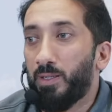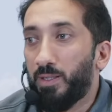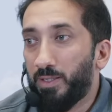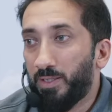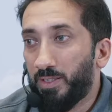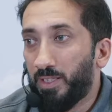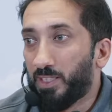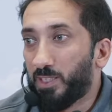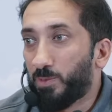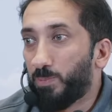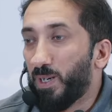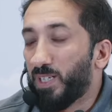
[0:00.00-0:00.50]
It
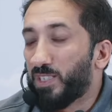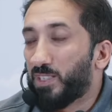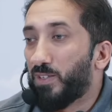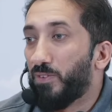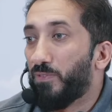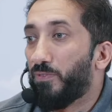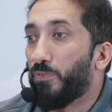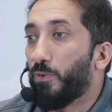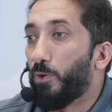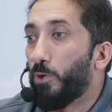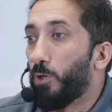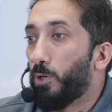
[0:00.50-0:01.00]
expects a
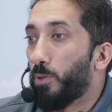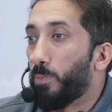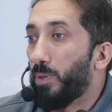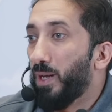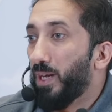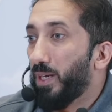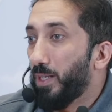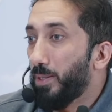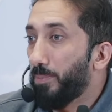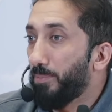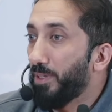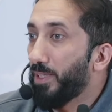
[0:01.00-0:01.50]
verb
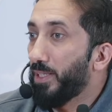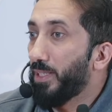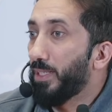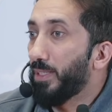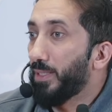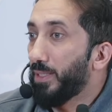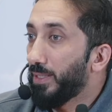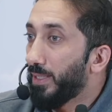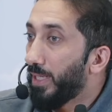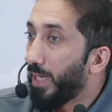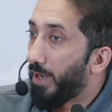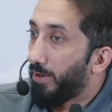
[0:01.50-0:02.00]

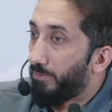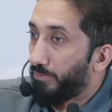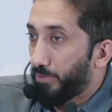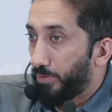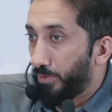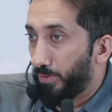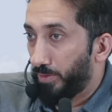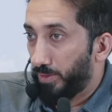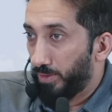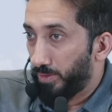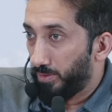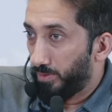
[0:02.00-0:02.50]
immediately after
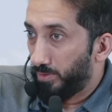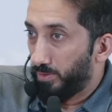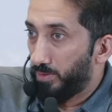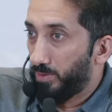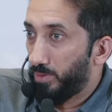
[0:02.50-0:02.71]
it.